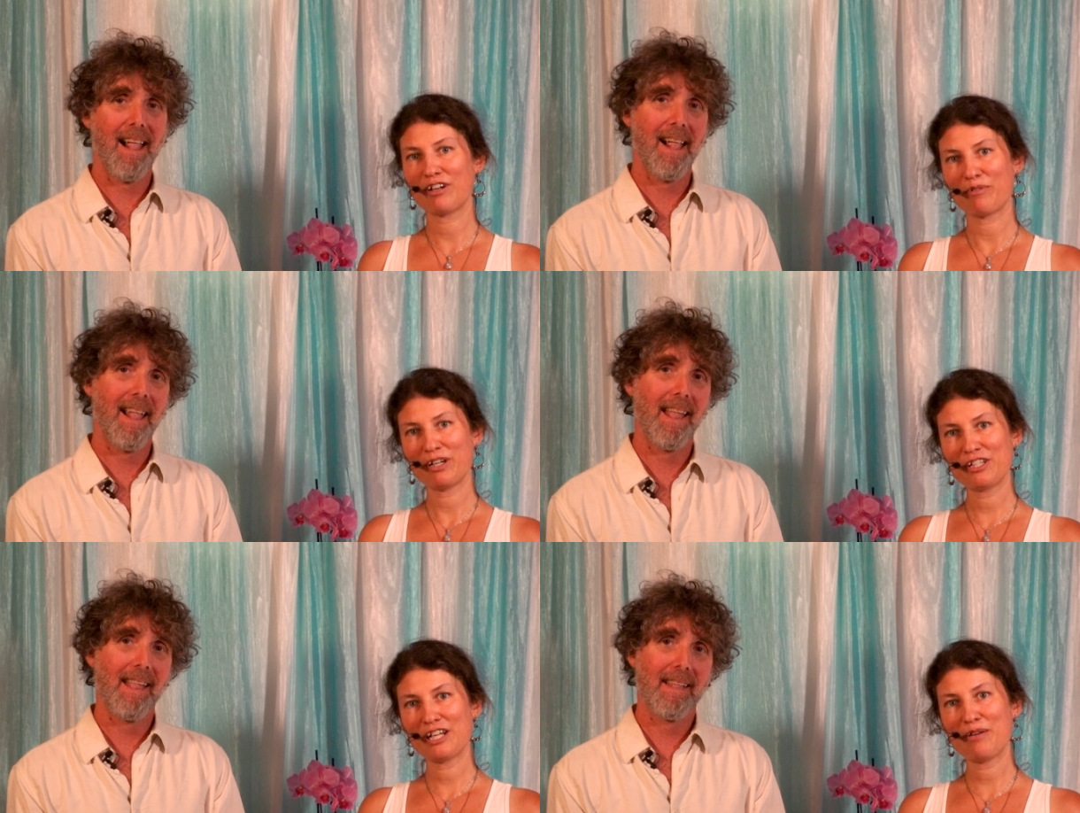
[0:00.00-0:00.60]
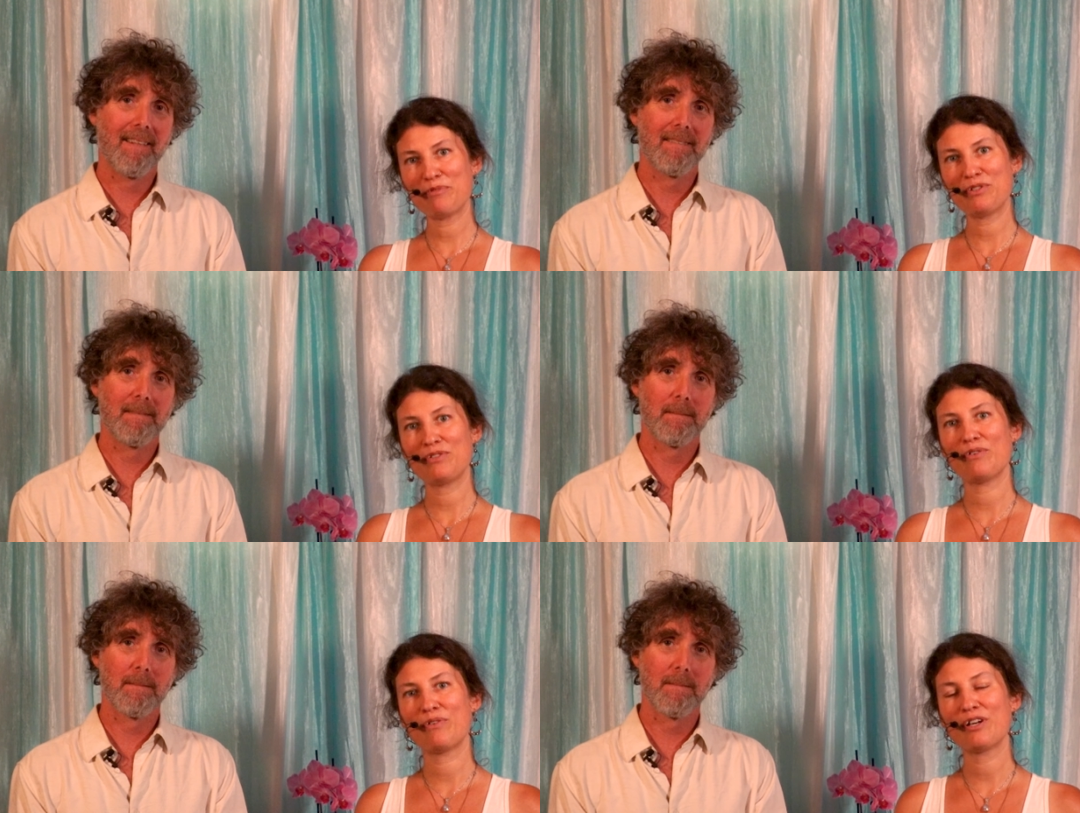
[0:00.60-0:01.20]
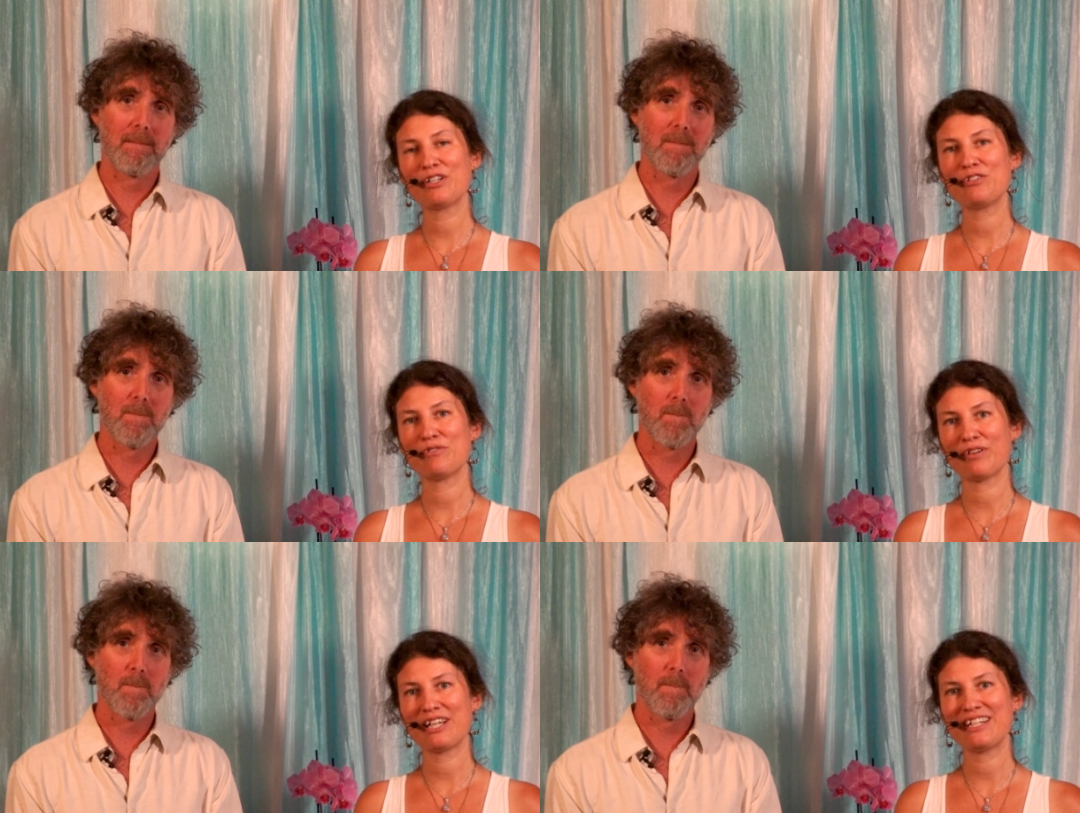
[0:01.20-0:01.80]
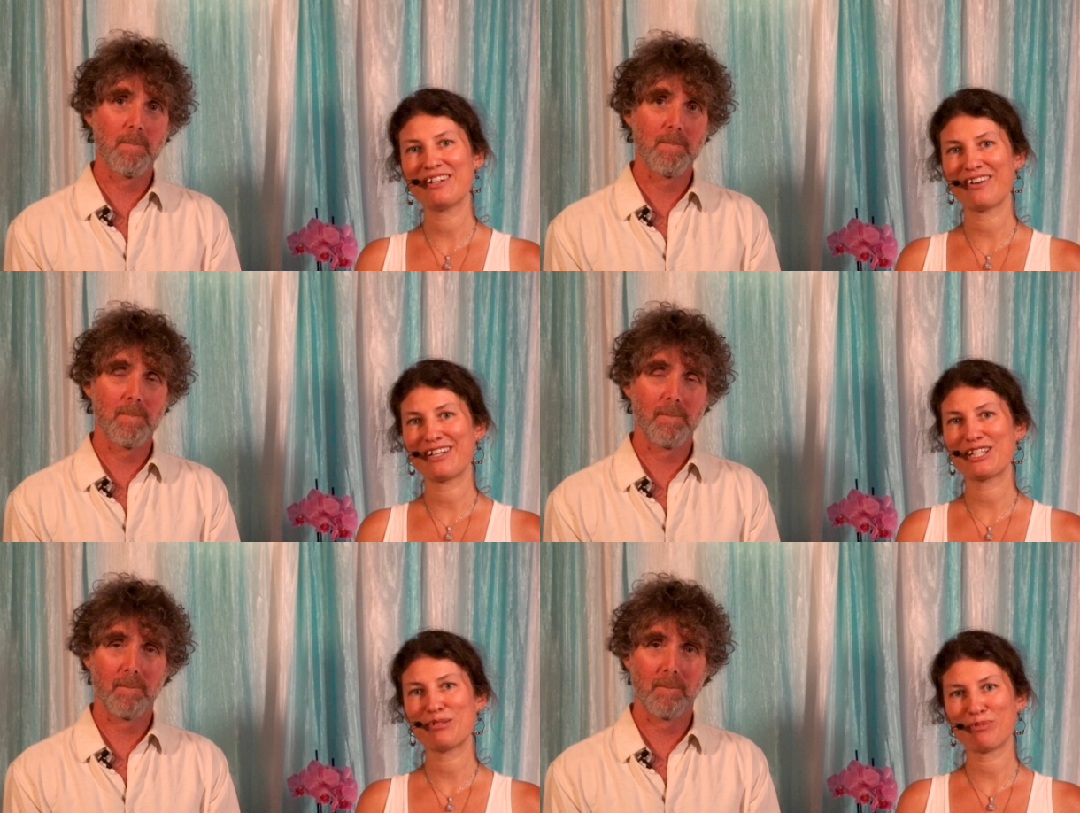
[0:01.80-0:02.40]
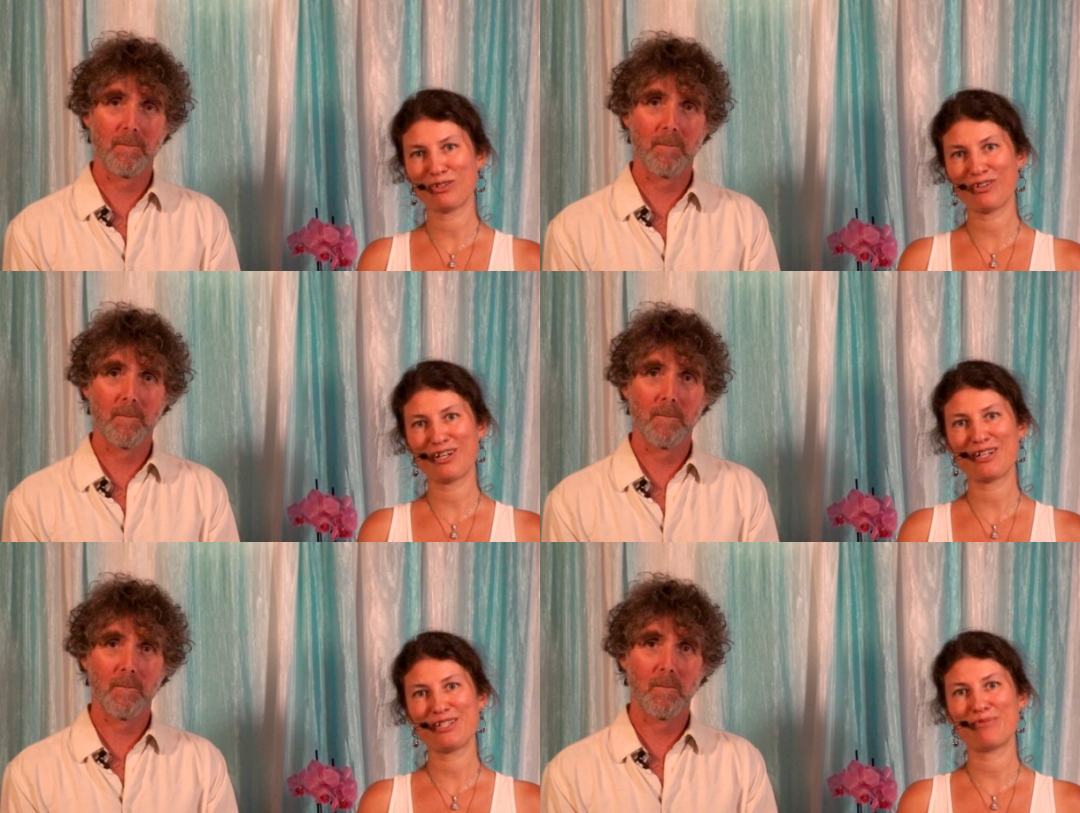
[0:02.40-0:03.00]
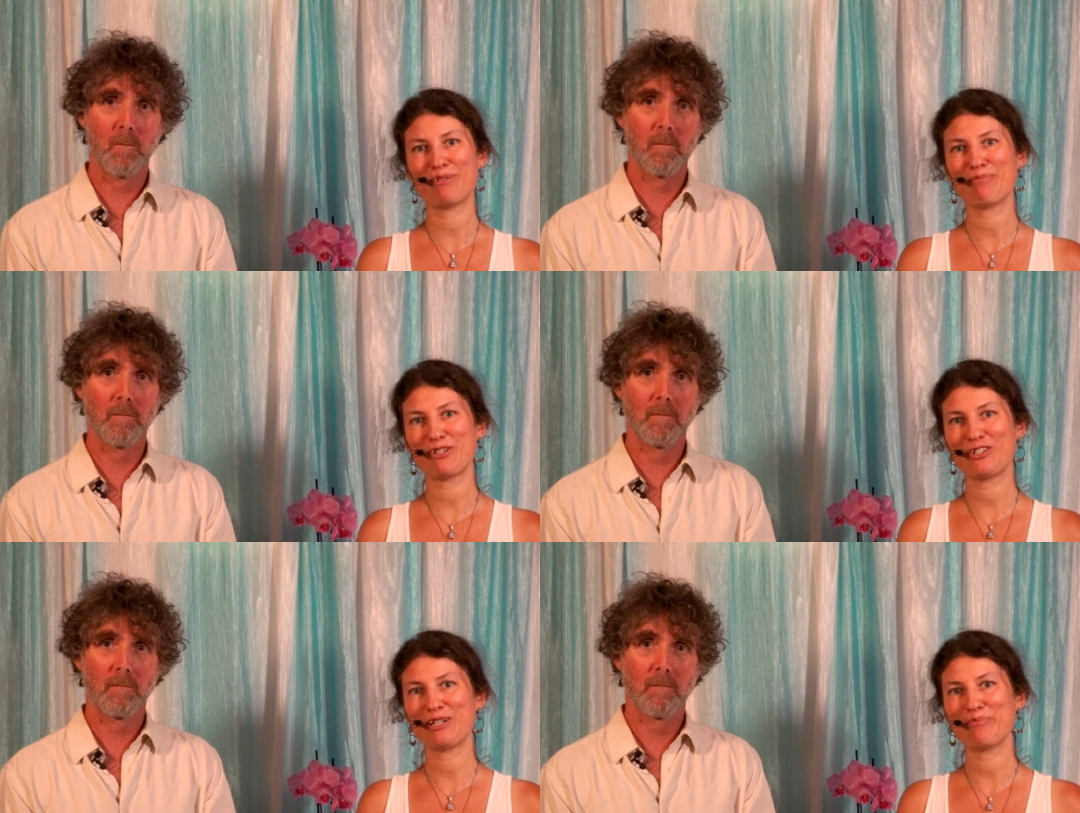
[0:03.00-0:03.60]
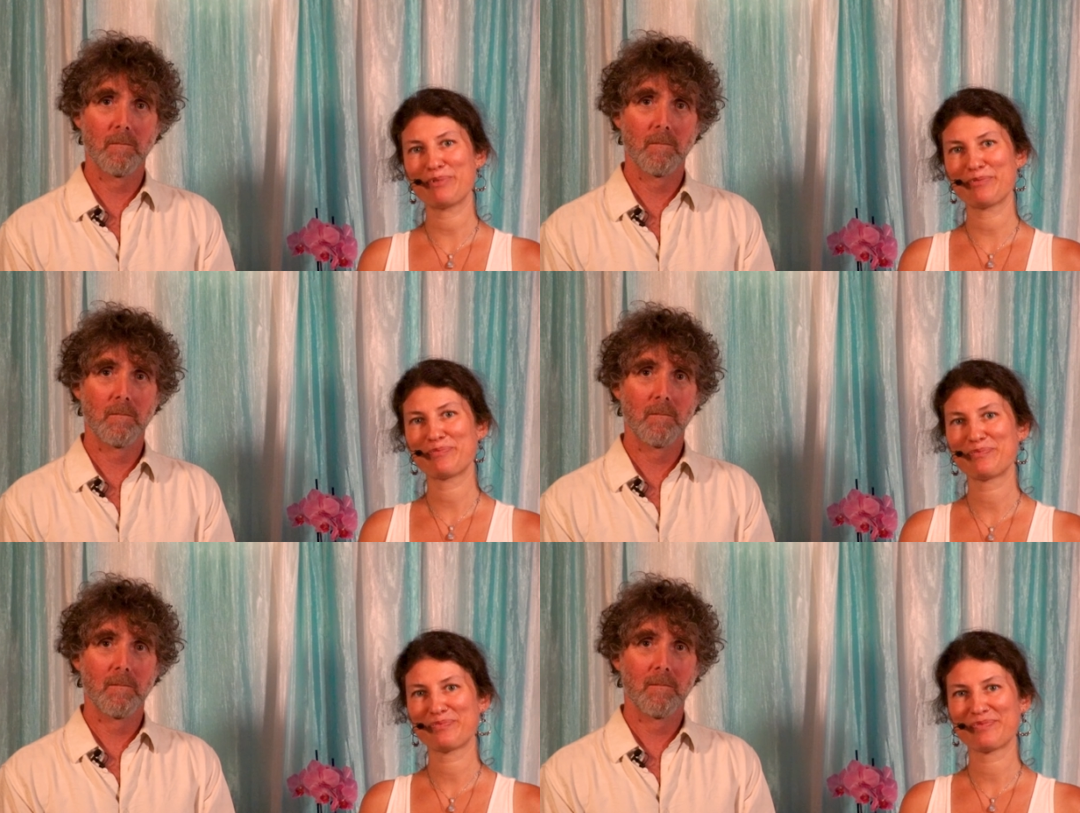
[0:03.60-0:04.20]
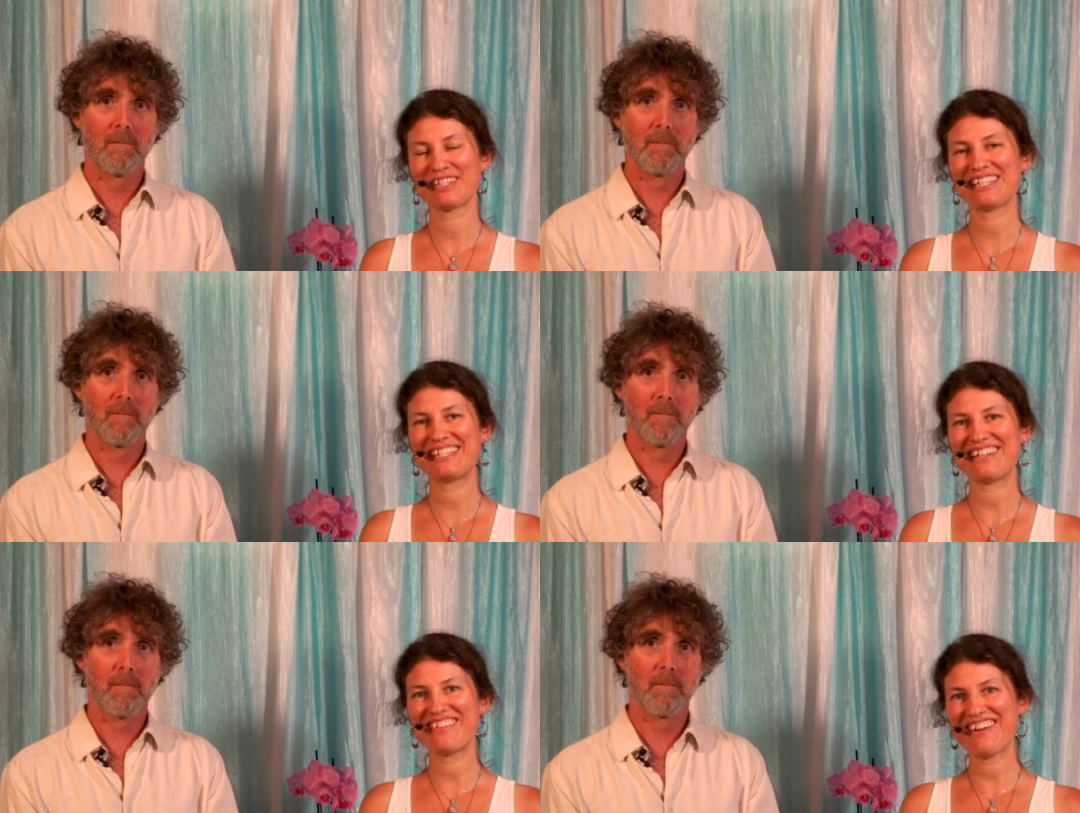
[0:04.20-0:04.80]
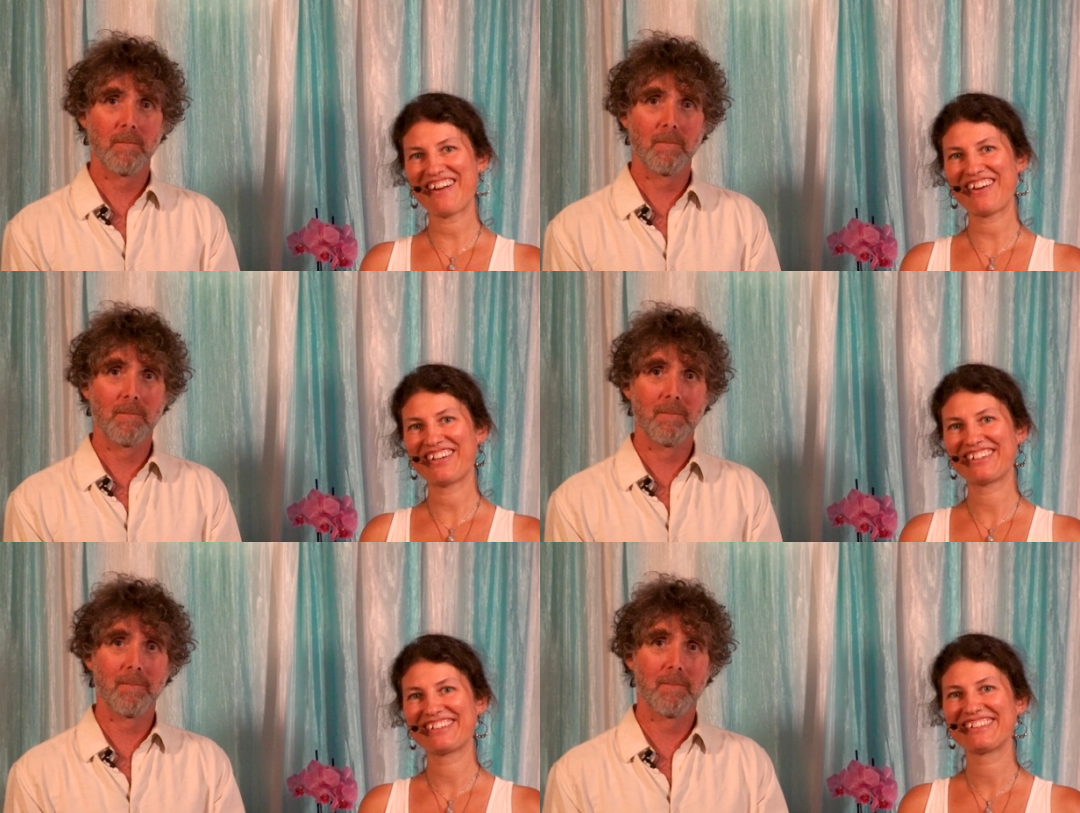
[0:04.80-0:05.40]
Speaker 1: for our workshops or join our Explorers membership. See you there.